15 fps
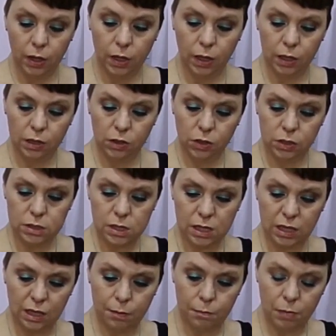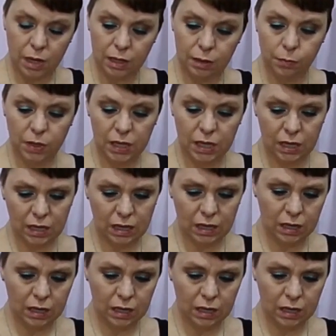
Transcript: It looks like it might be